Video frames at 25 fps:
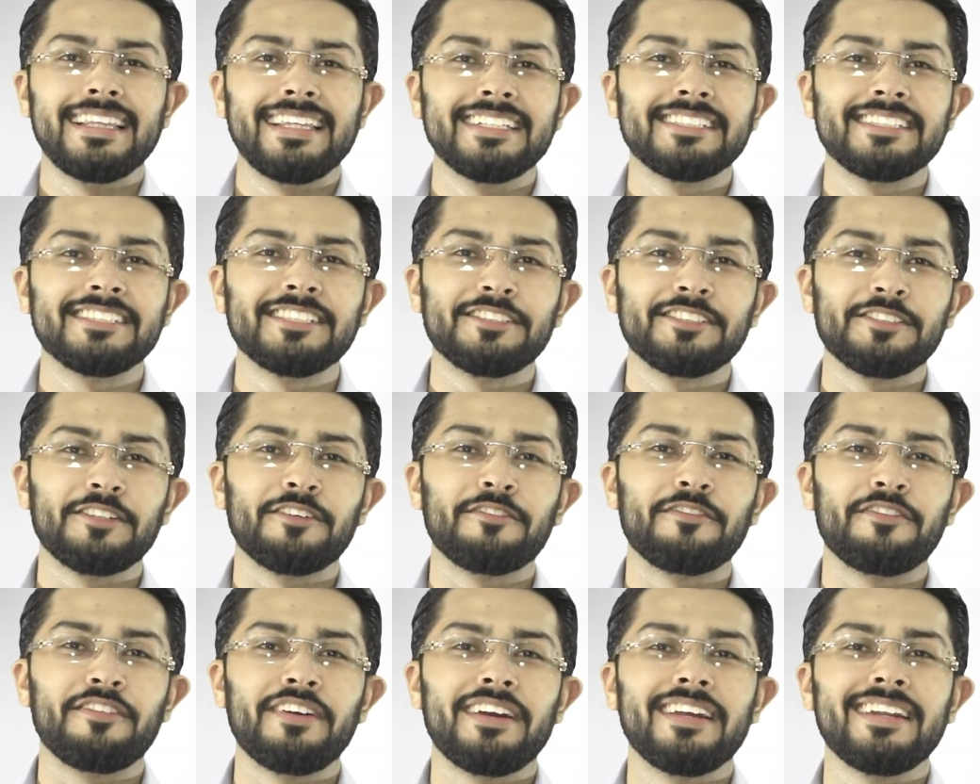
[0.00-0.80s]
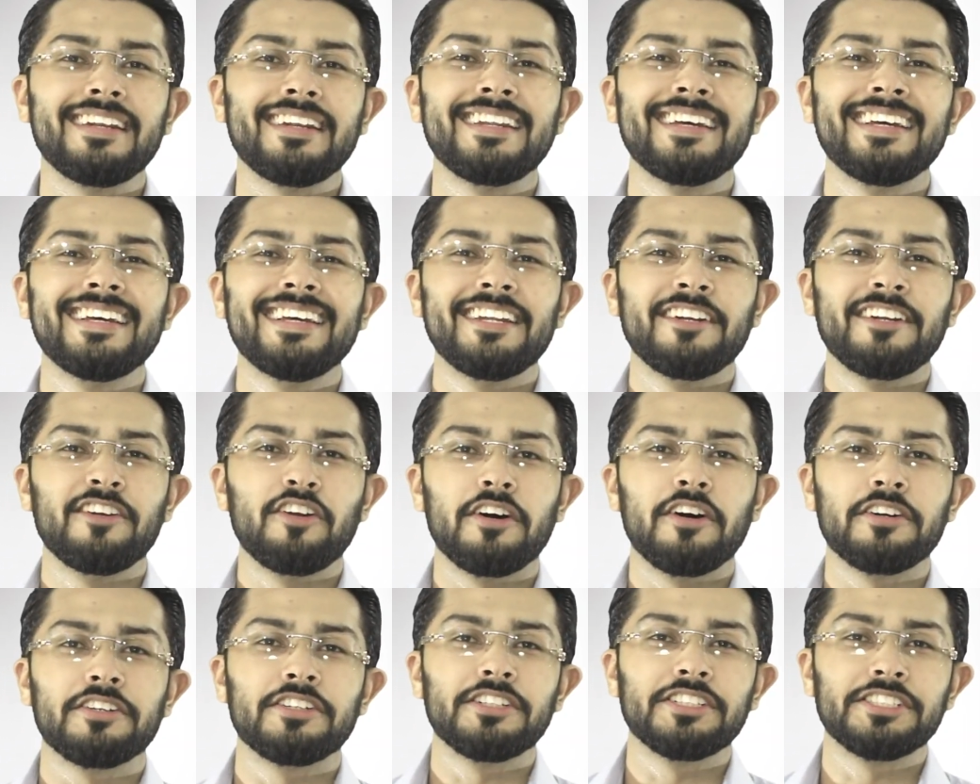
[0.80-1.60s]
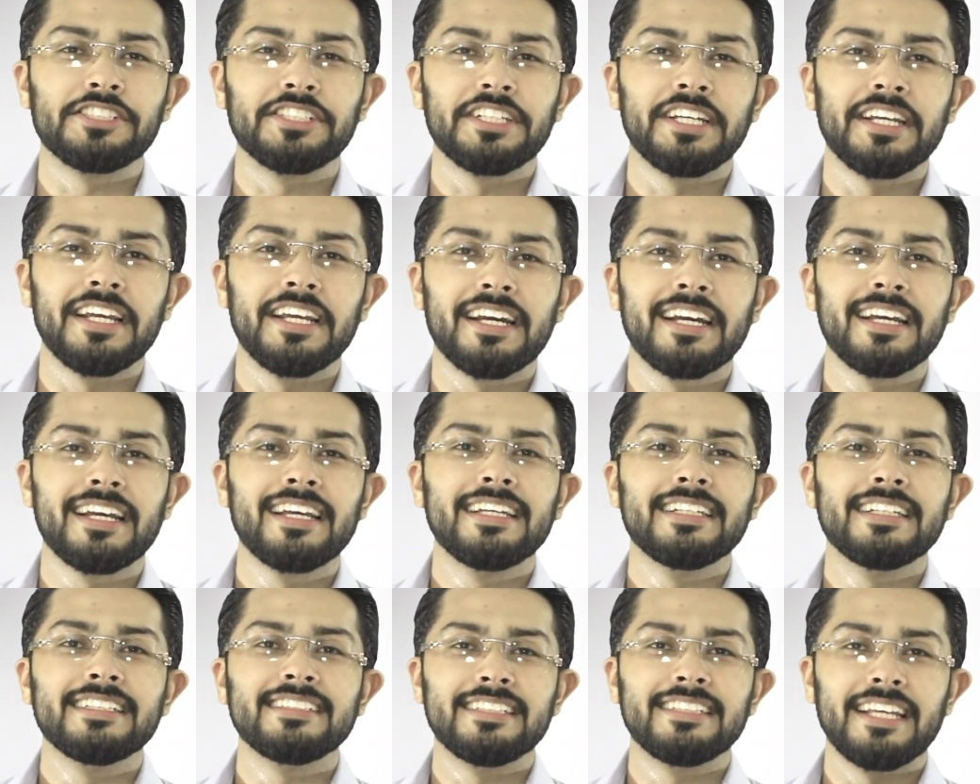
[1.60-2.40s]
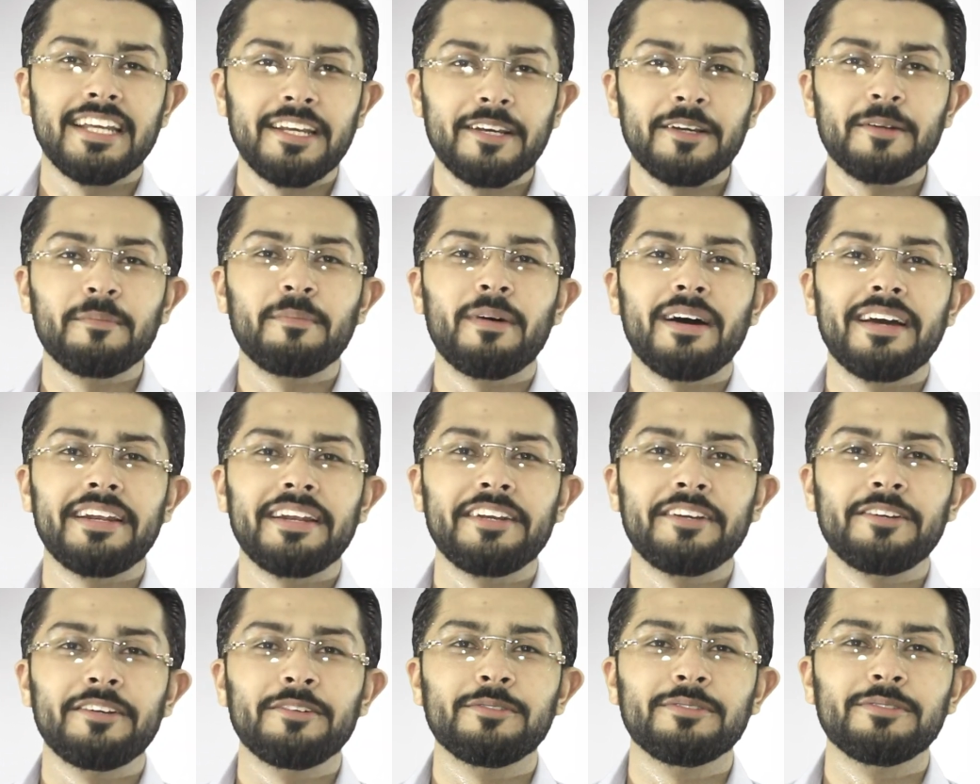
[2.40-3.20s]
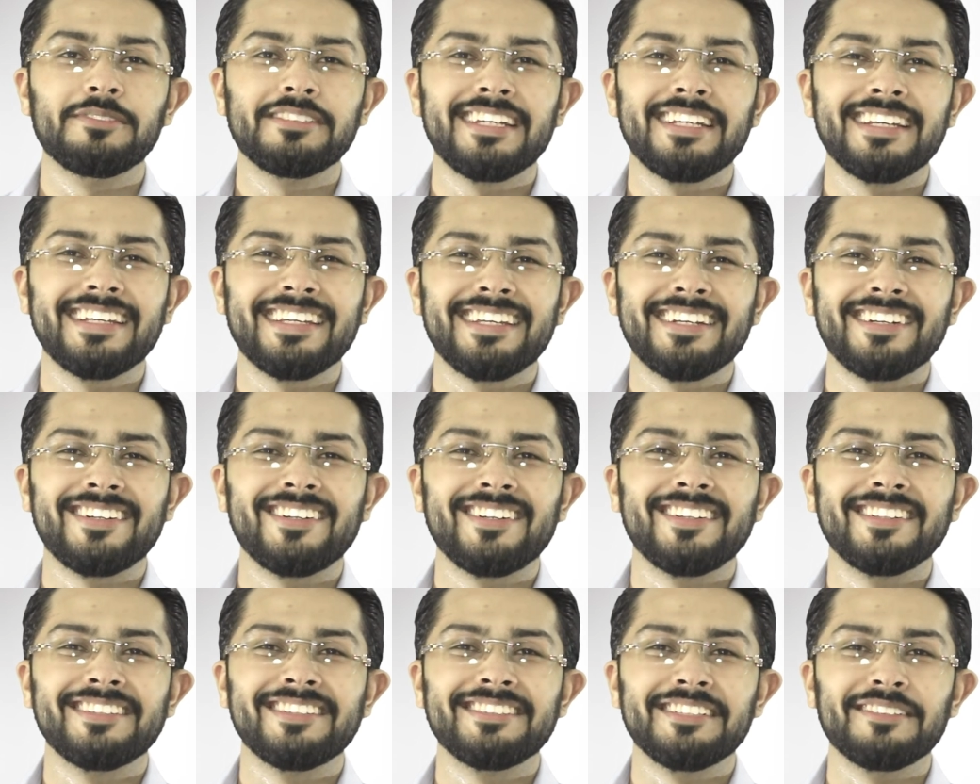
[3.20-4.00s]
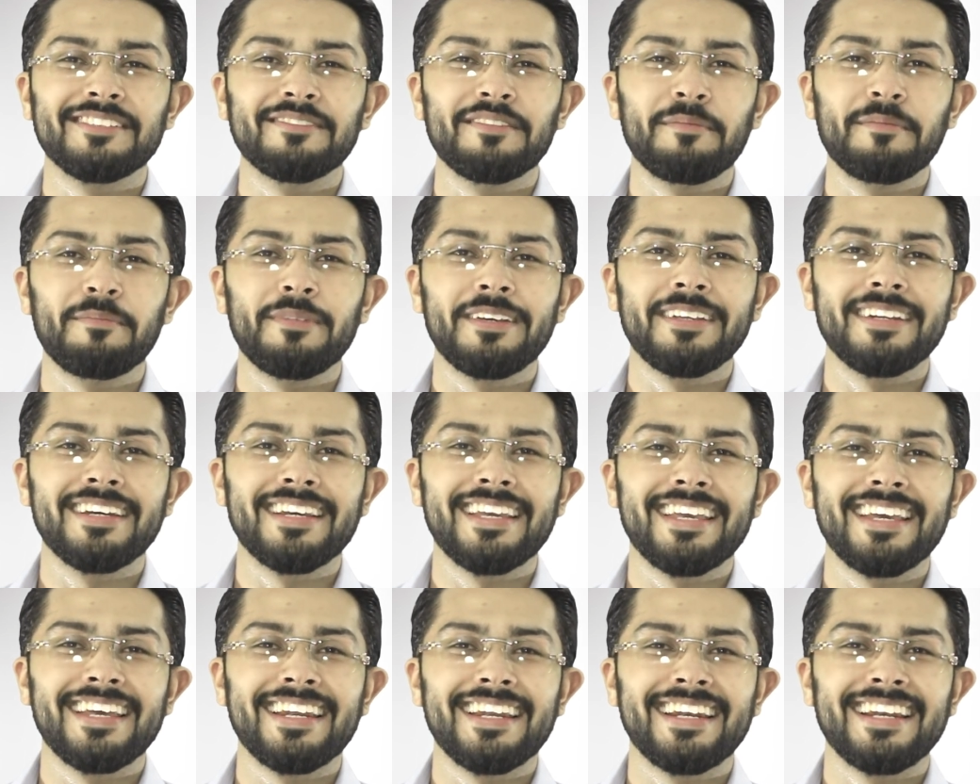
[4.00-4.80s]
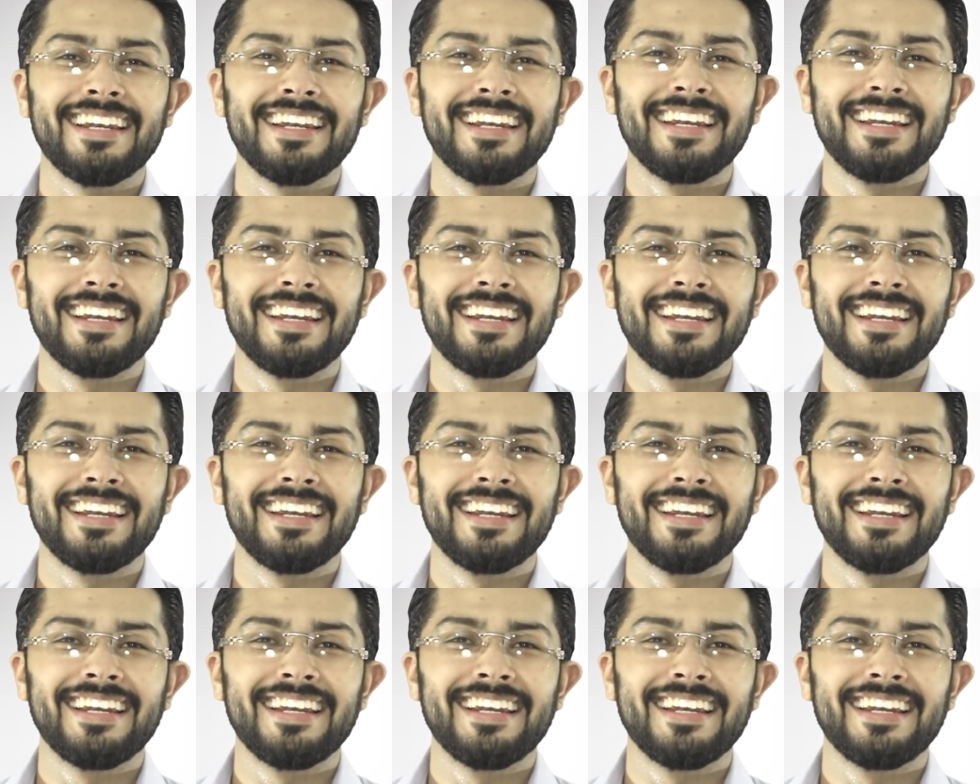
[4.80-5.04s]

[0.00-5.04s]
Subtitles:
This is your friend, Dr. Shaikh, saying goodbye to you. Take care till we meet again.